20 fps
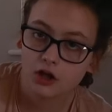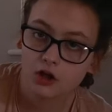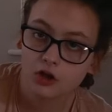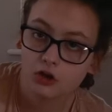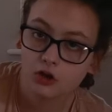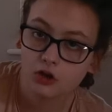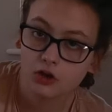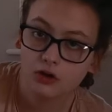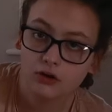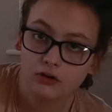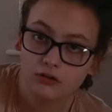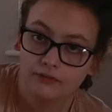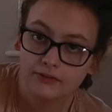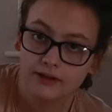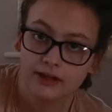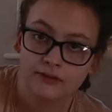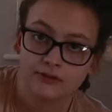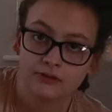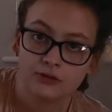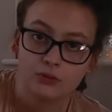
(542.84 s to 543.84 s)
A lot of
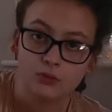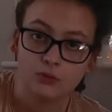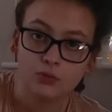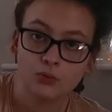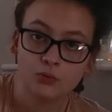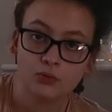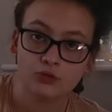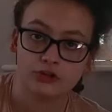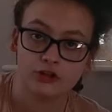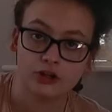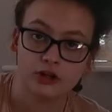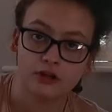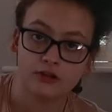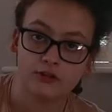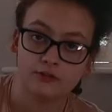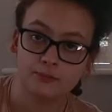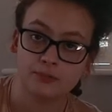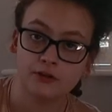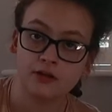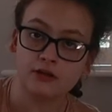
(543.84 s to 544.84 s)
these are
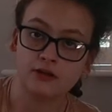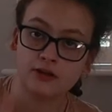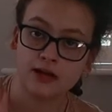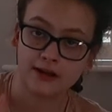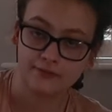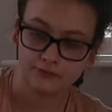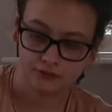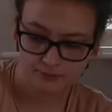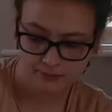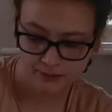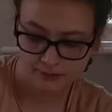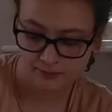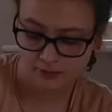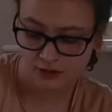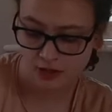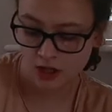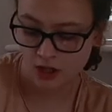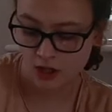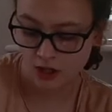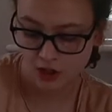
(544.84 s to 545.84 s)
audios, but you have to
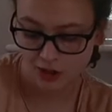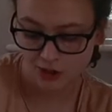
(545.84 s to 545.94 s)
remember